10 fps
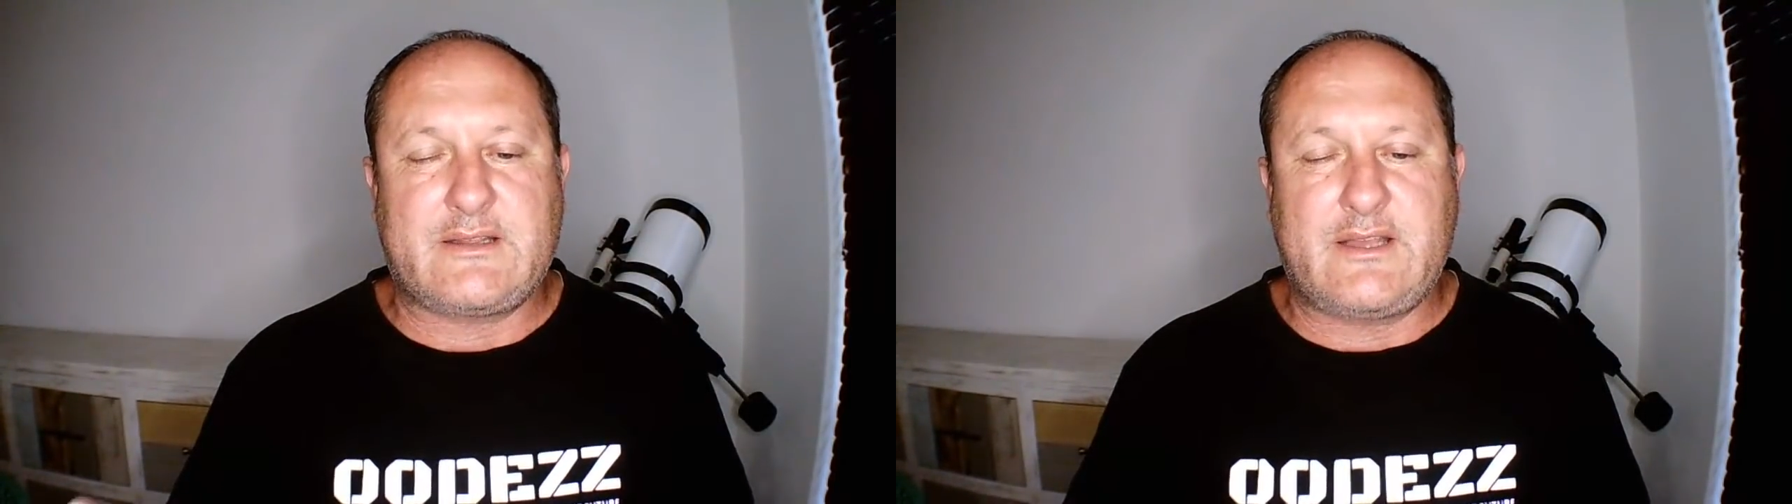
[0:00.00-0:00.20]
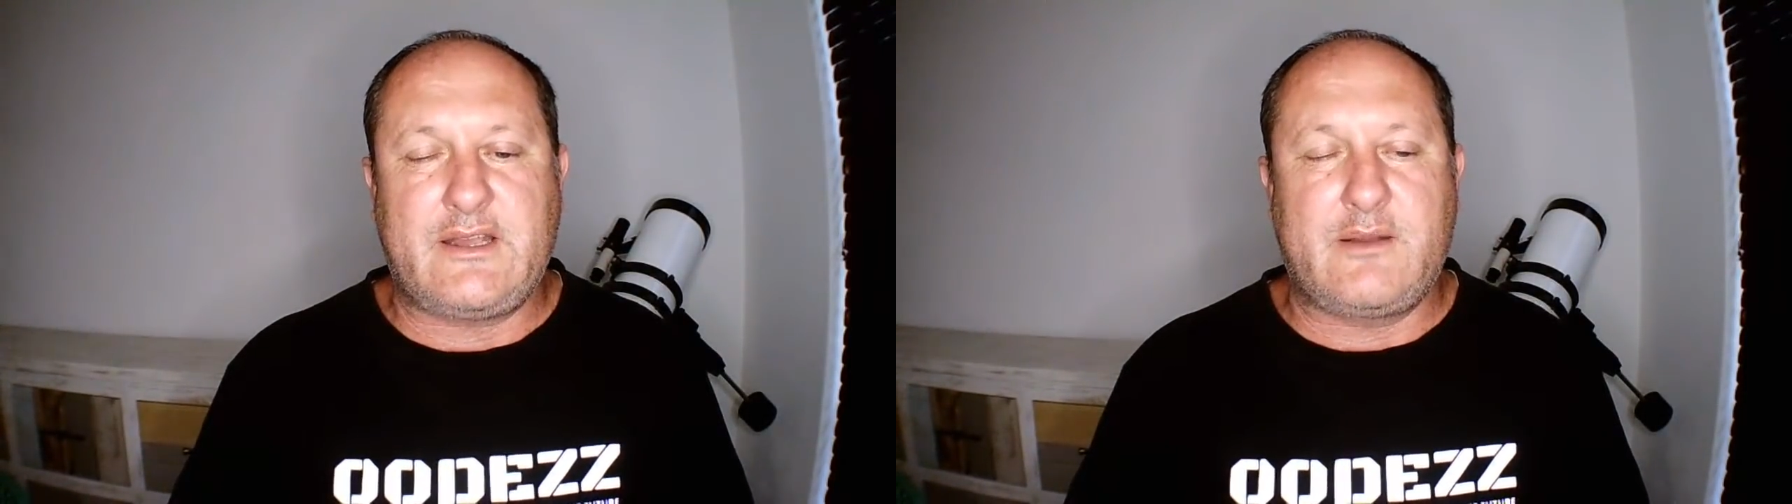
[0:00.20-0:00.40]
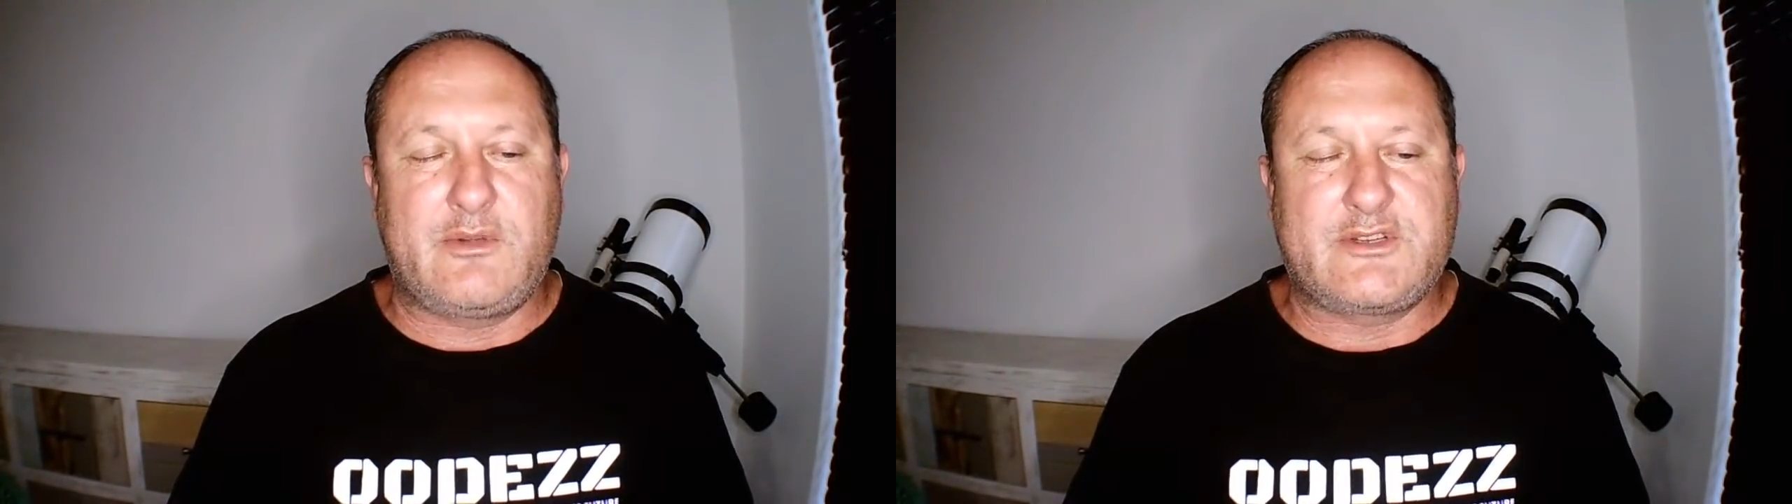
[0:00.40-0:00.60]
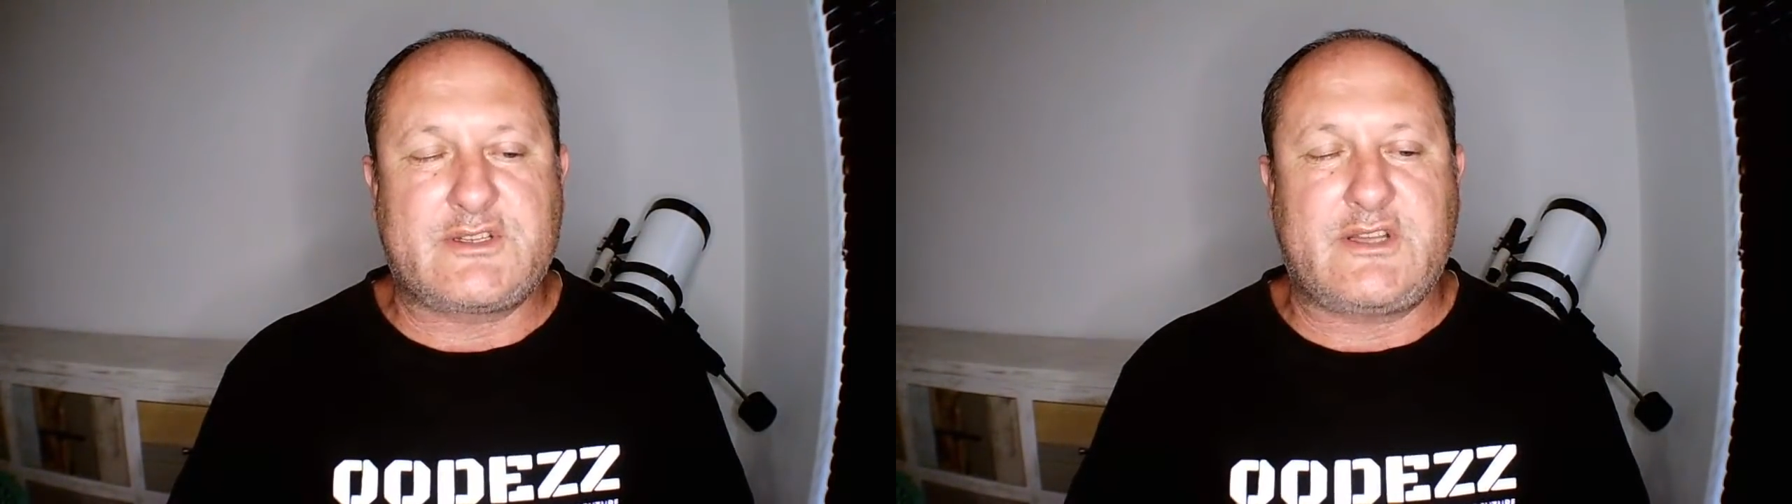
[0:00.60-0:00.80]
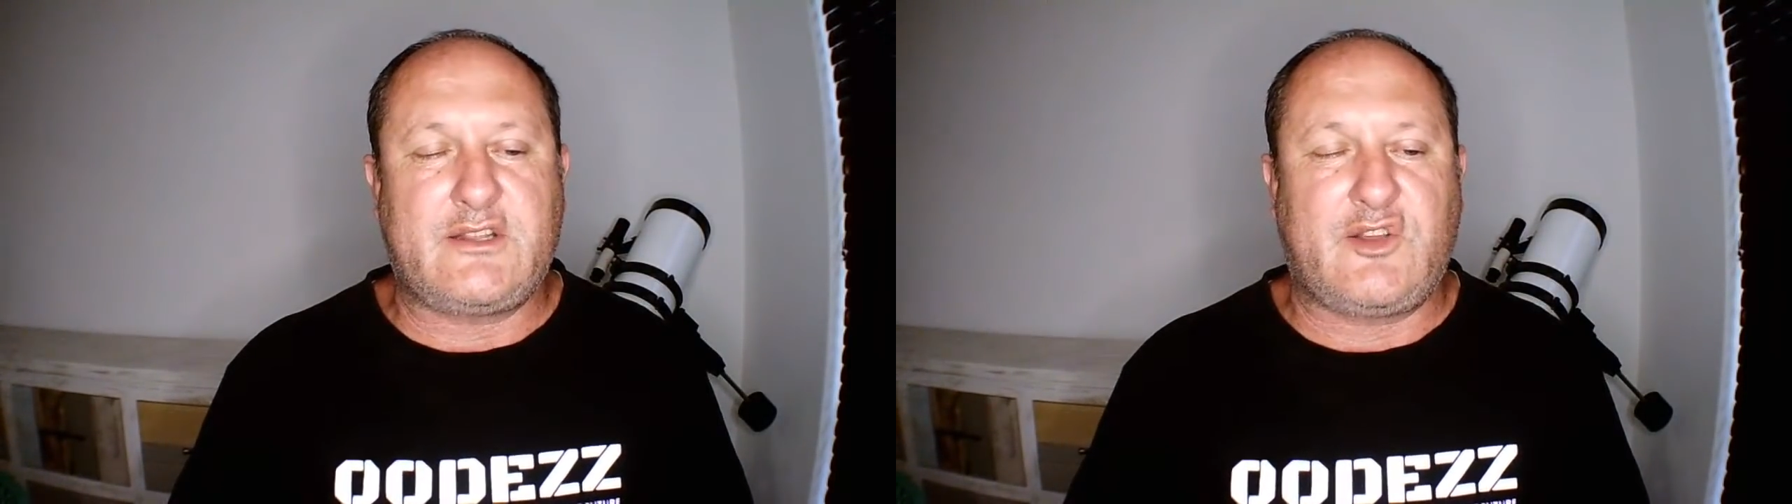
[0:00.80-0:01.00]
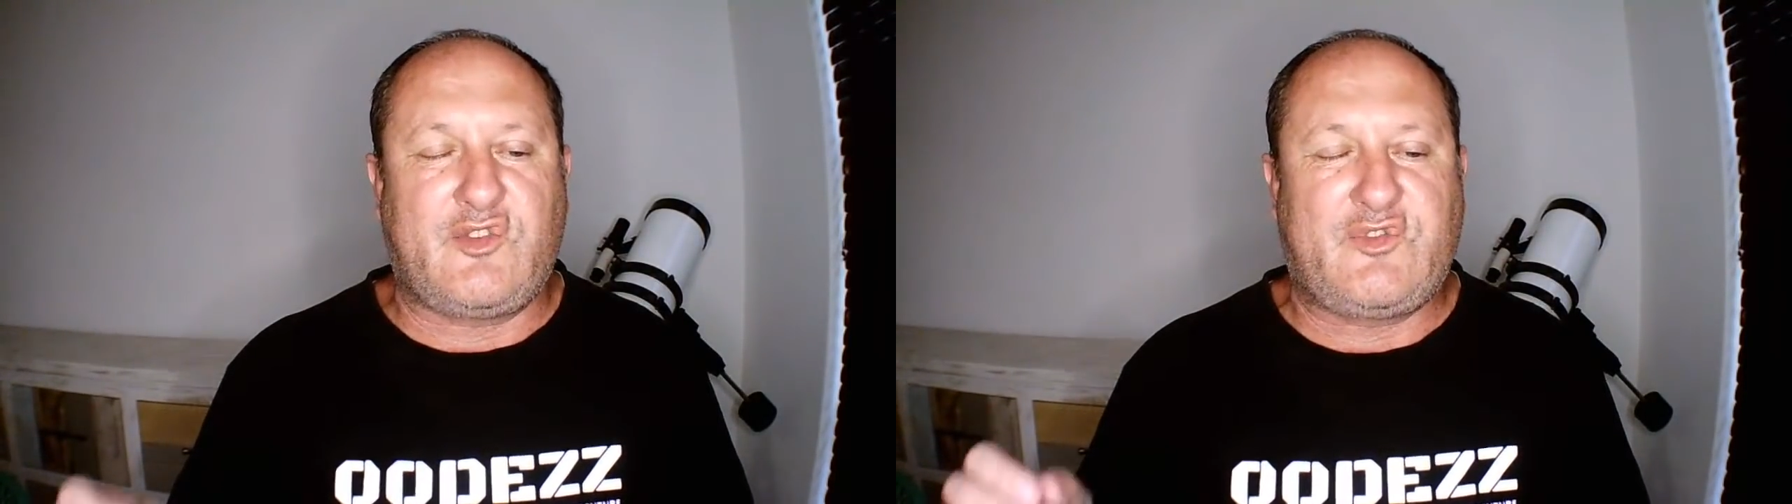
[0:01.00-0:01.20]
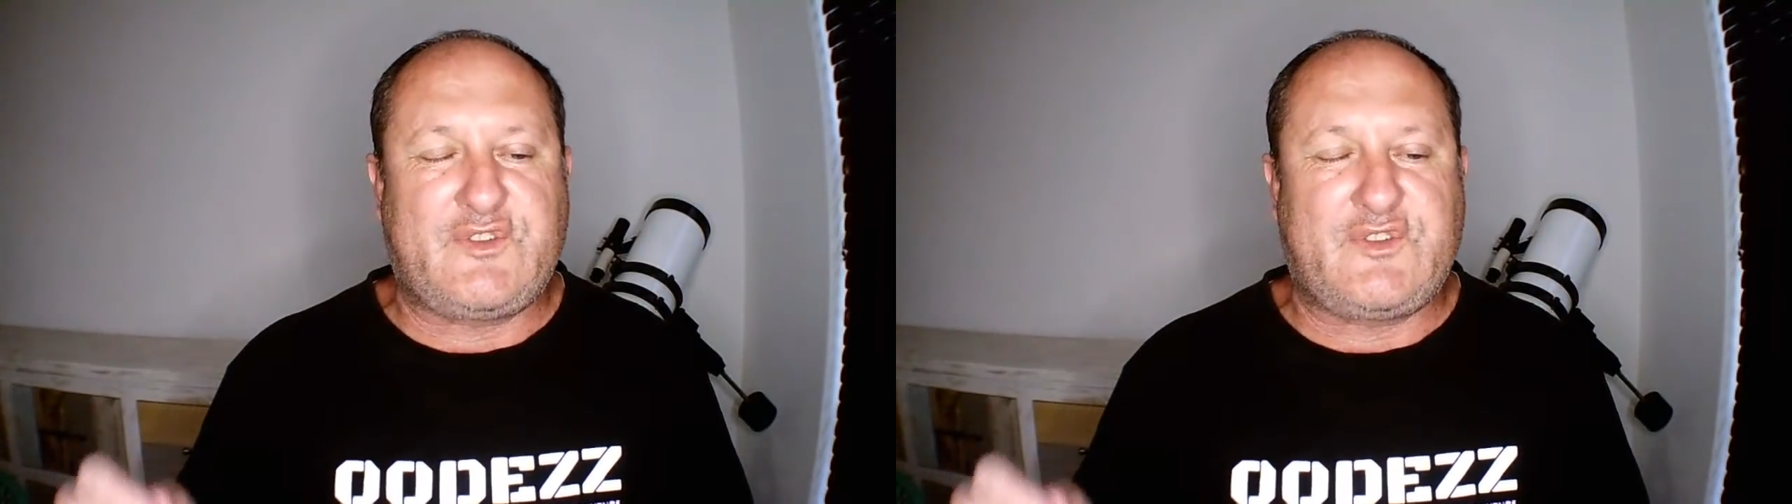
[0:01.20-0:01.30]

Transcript: attainable state of